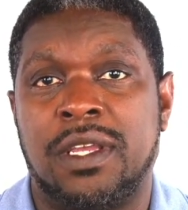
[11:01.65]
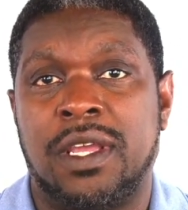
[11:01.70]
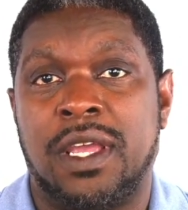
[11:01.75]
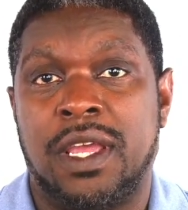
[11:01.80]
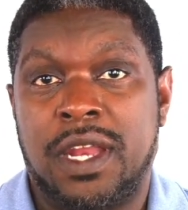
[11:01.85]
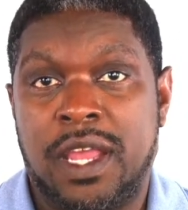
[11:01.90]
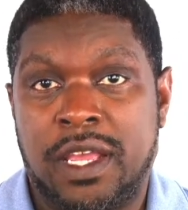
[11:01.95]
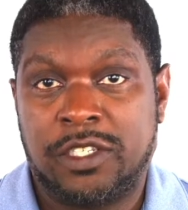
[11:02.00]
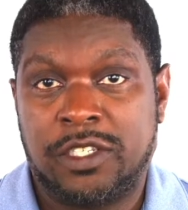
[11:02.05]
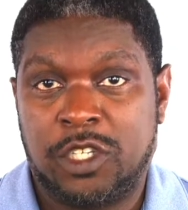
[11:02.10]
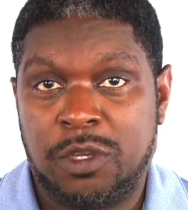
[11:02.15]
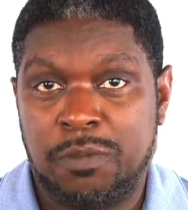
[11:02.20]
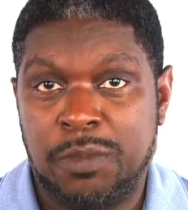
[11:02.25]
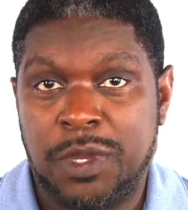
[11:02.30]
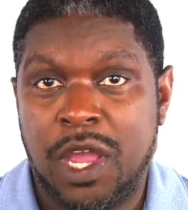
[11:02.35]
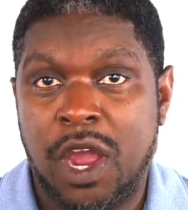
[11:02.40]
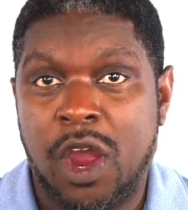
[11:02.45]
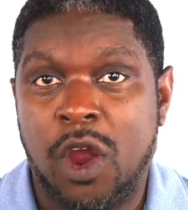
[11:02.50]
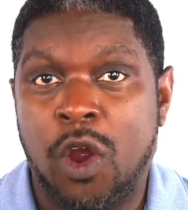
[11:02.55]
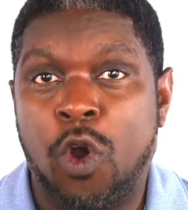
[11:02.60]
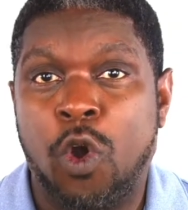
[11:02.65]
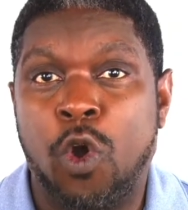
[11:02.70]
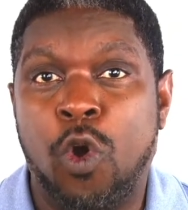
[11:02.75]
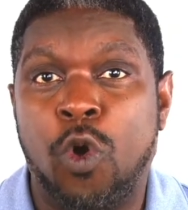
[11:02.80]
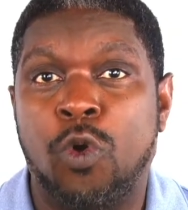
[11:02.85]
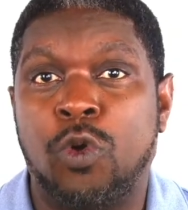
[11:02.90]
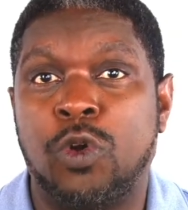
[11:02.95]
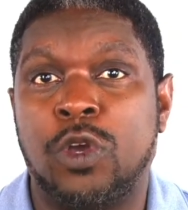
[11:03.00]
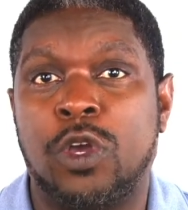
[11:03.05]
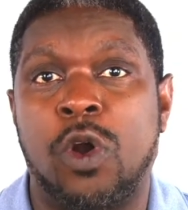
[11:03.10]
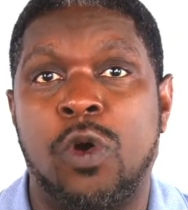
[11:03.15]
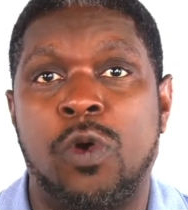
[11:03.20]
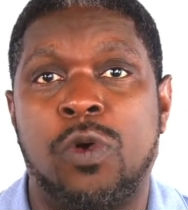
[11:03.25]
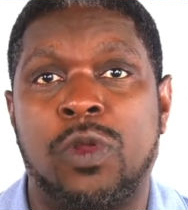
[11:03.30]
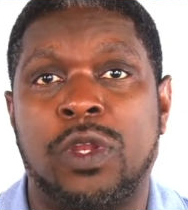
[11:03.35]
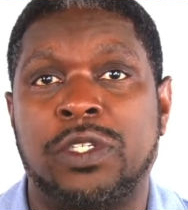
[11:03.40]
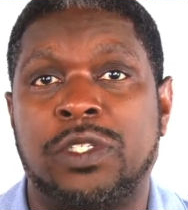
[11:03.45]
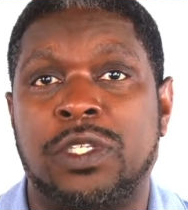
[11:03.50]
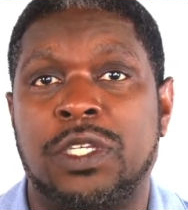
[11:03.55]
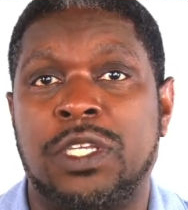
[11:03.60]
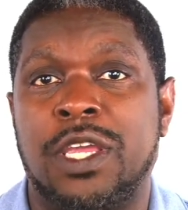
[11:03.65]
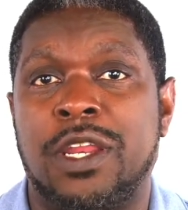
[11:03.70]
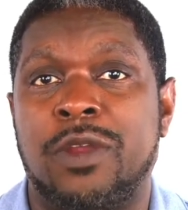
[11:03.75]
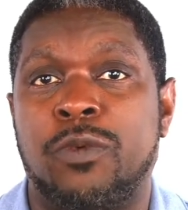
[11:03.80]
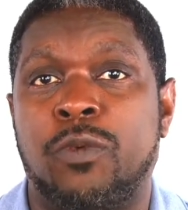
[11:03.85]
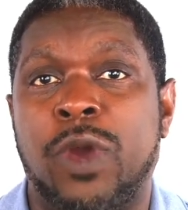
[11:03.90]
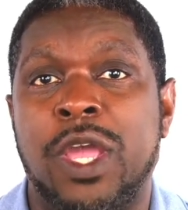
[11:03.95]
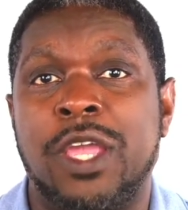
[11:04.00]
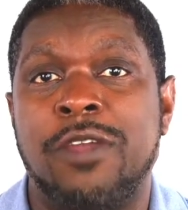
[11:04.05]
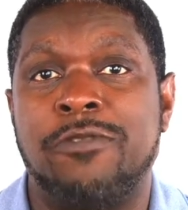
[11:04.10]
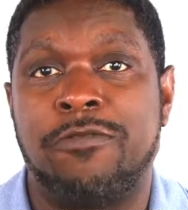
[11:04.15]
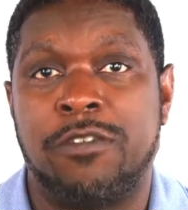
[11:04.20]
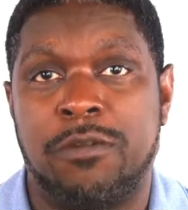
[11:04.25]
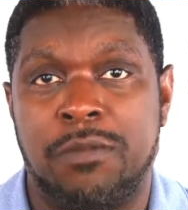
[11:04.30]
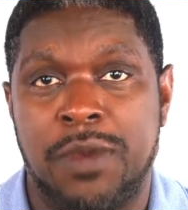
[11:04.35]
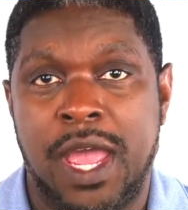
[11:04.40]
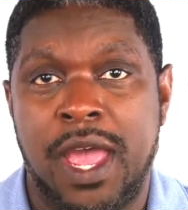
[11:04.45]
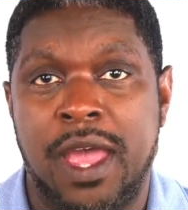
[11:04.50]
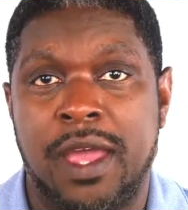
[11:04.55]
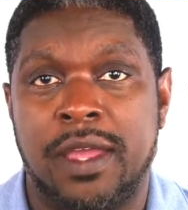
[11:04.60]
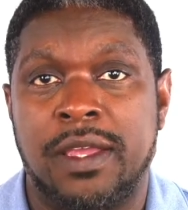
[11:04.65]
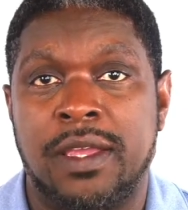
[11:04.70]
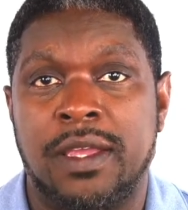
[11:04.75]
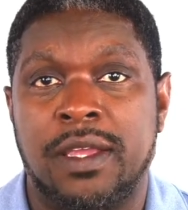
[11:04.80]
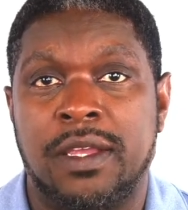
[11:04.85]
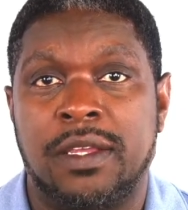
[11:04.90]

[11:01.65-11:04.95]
And should be our whole goal, is to get away from that.